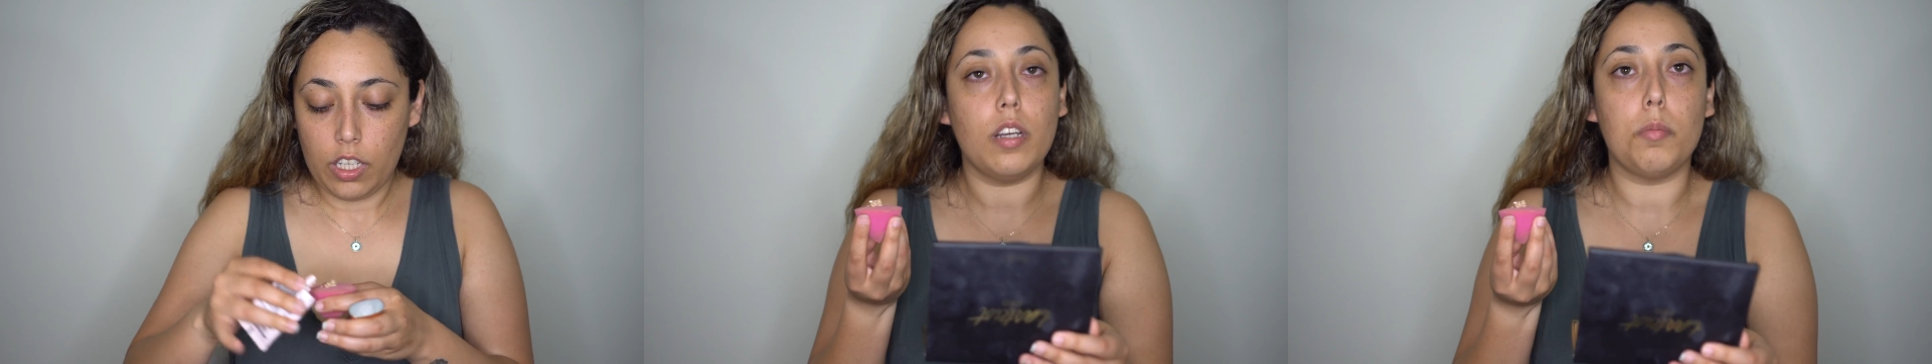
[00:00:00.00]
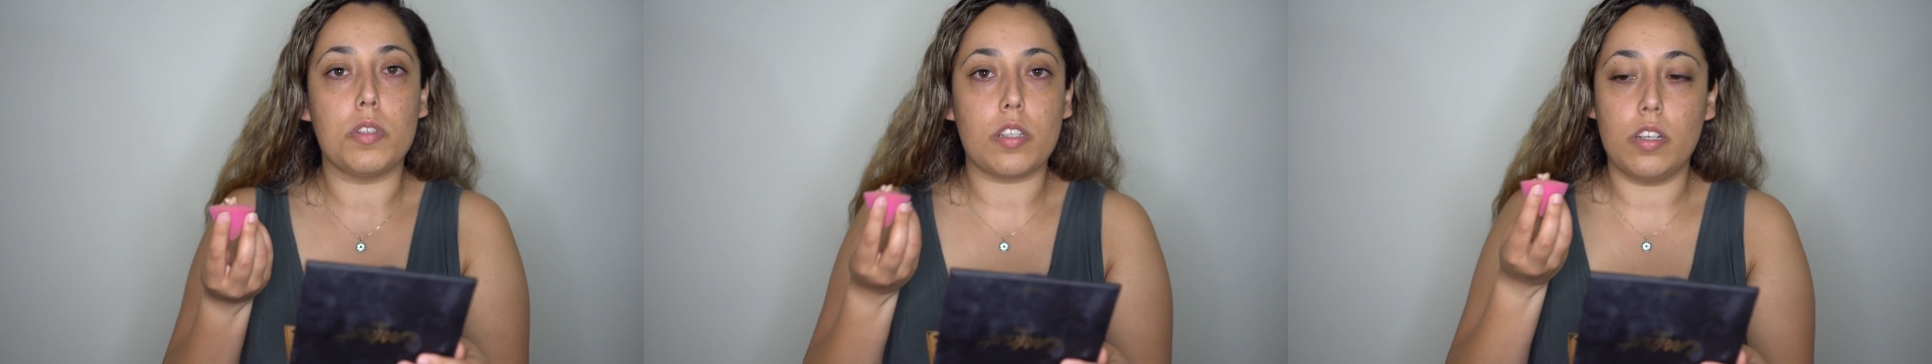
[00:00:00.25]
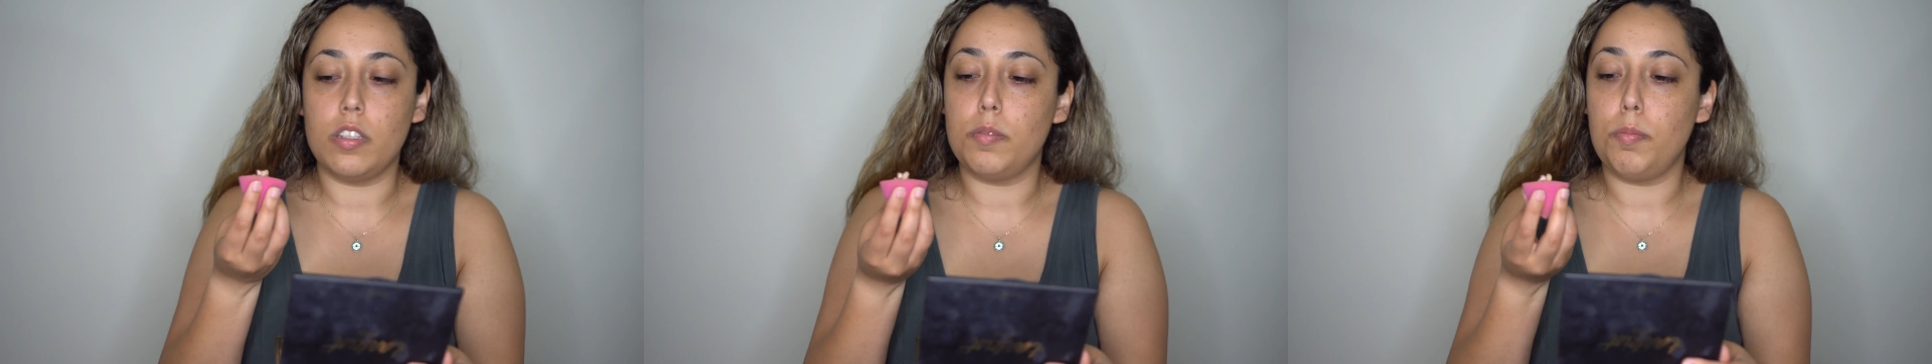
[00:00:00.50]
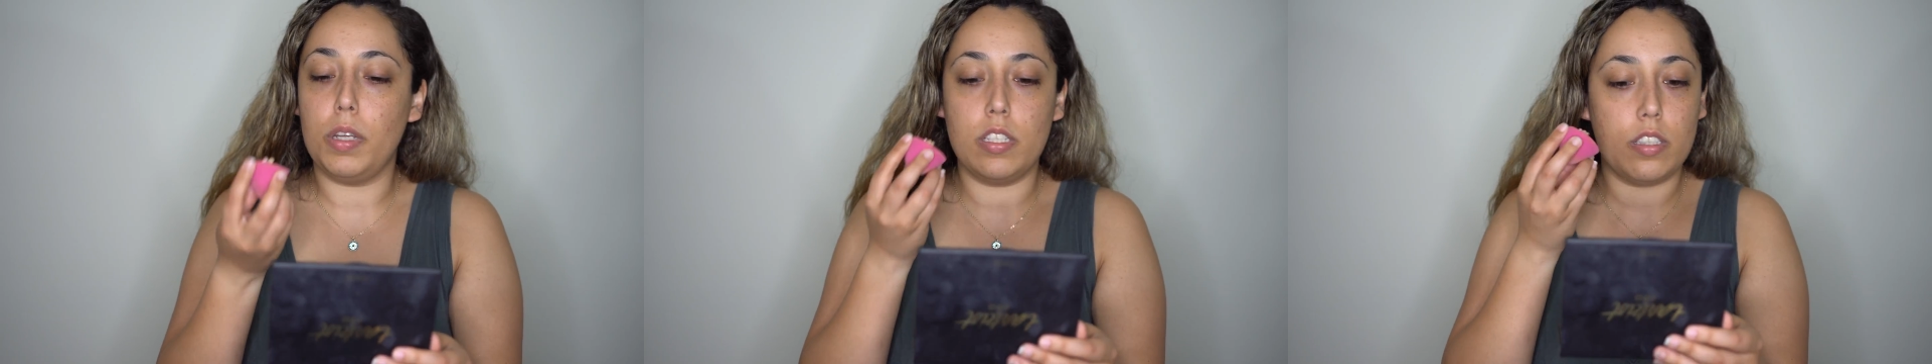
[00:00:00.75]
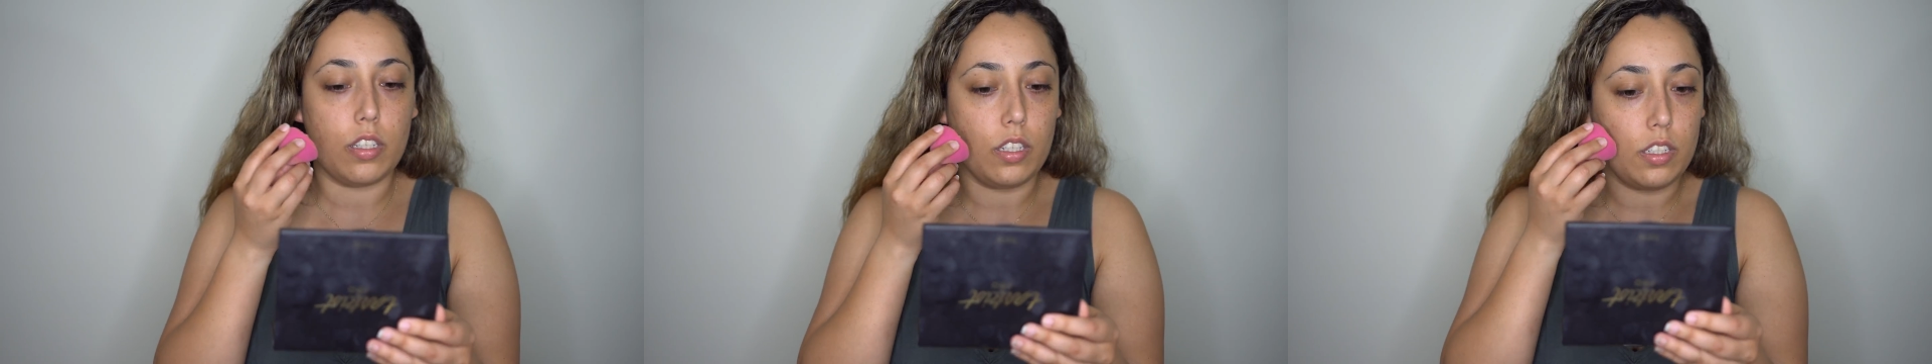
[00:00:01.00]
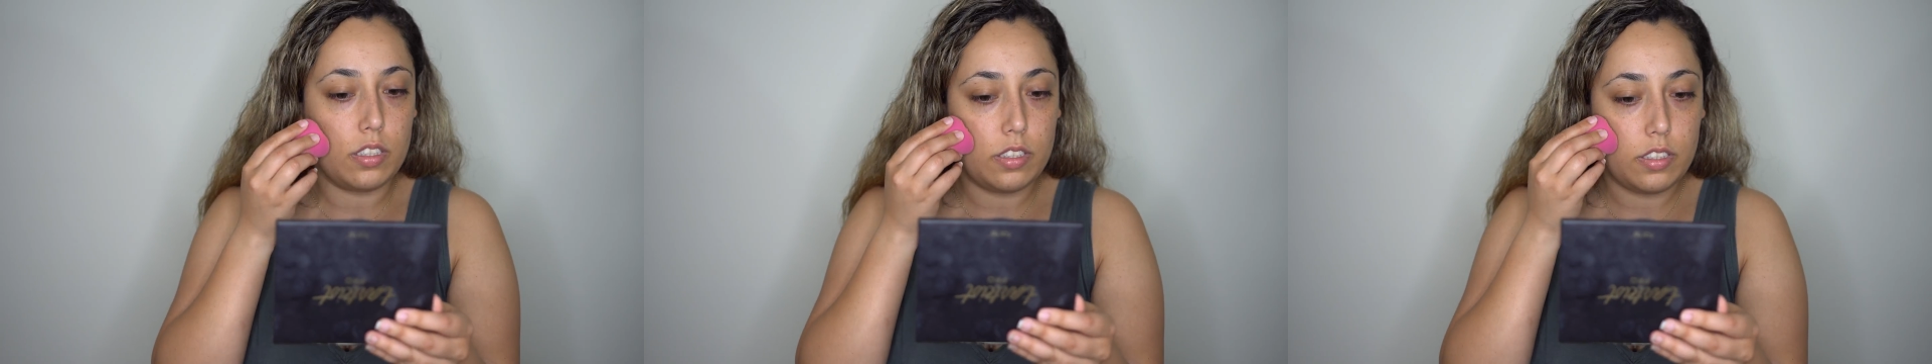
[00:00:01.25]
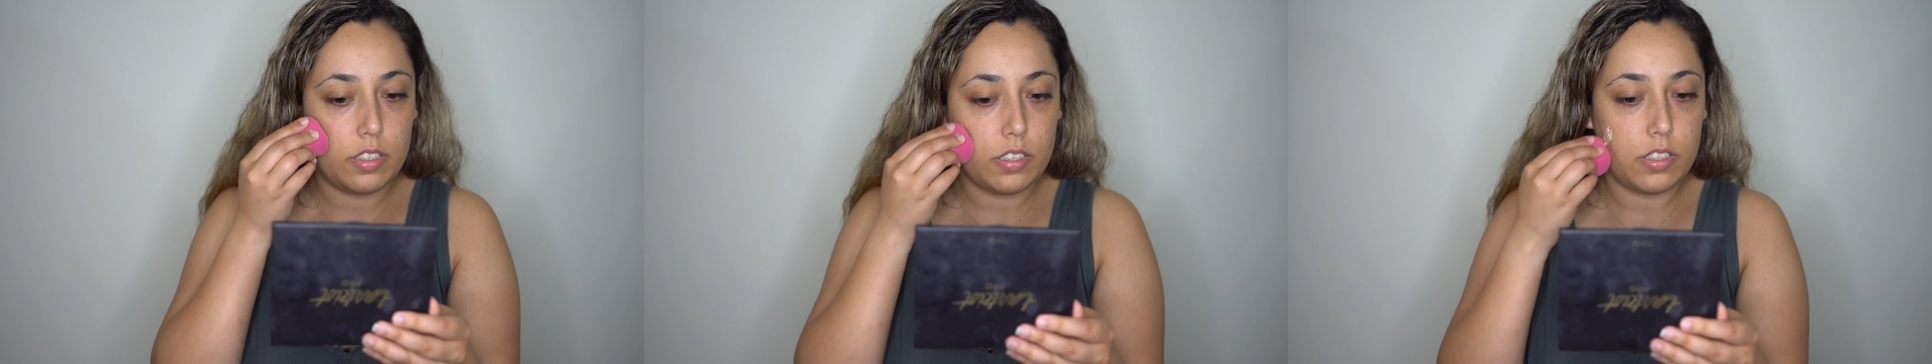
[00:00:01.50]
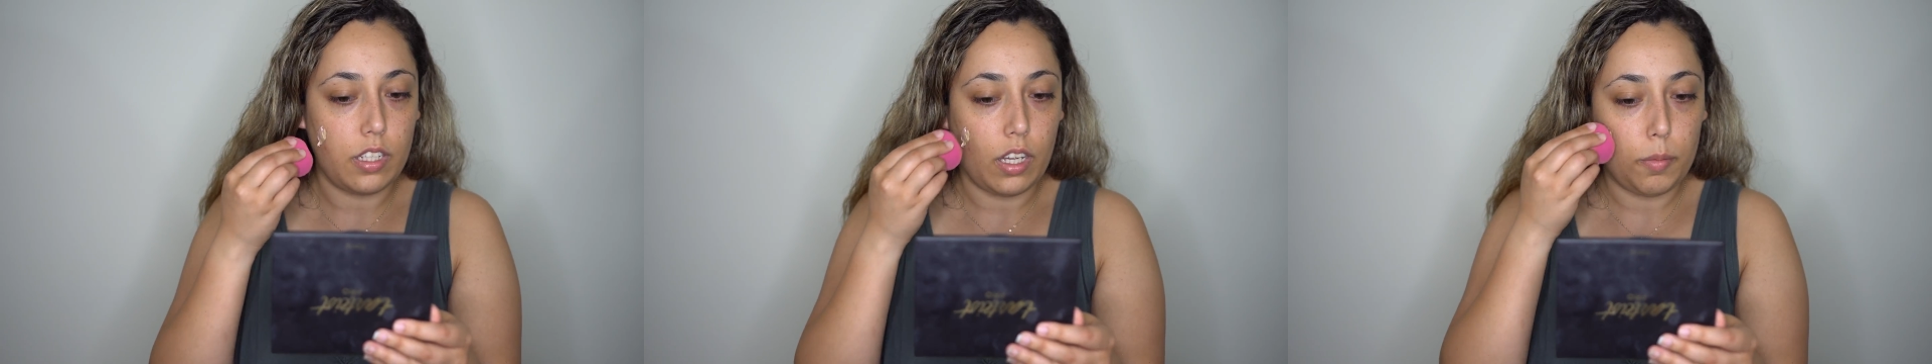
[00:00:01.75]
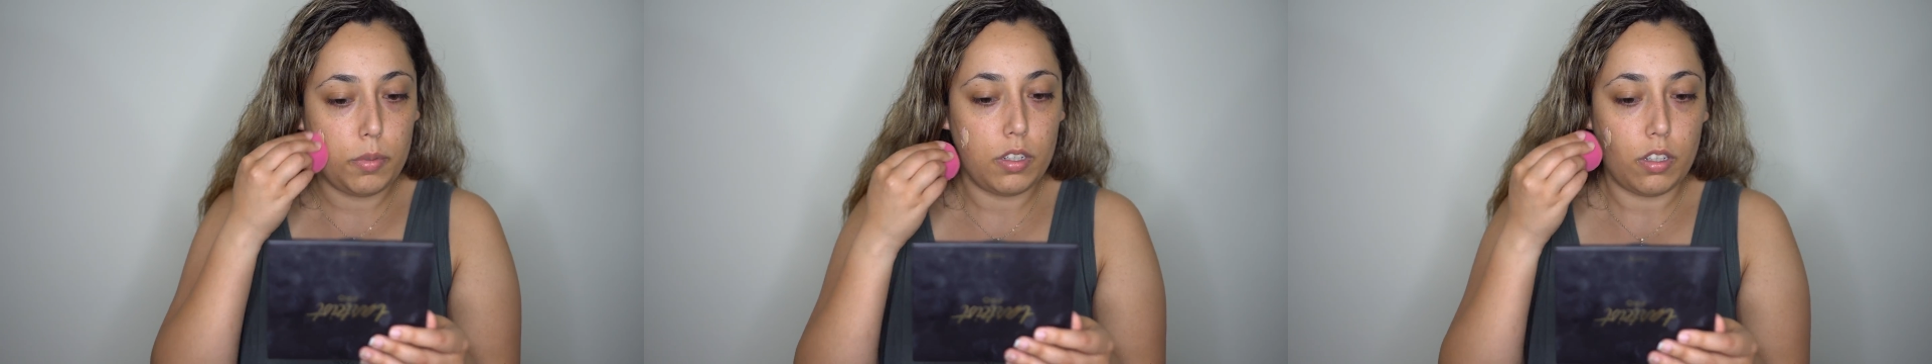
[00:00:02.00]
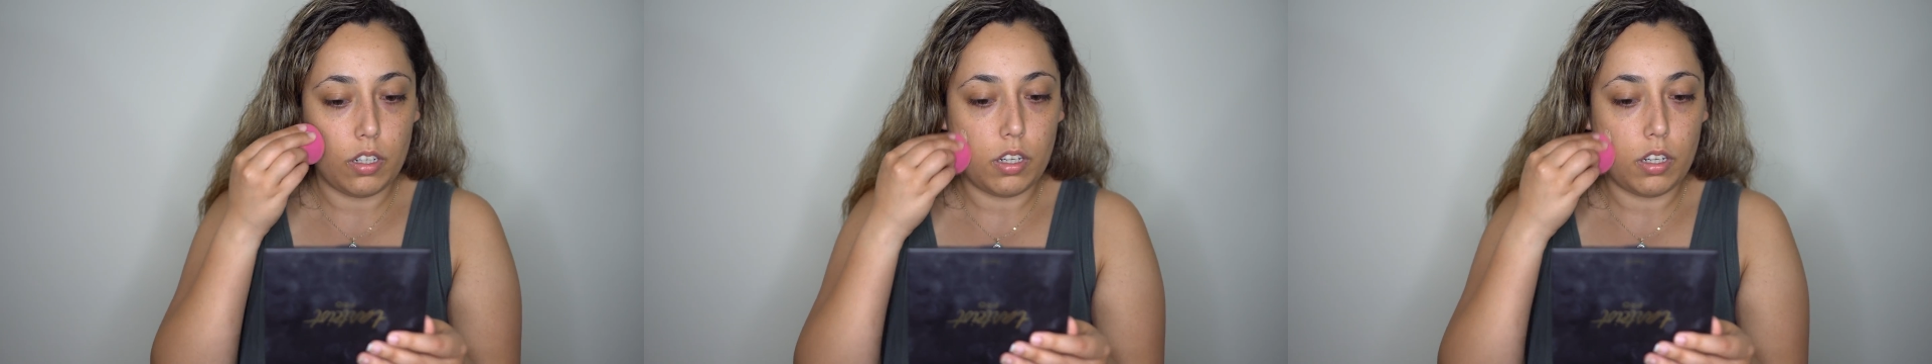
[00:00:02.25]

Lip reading: I'm just gonna basically dab it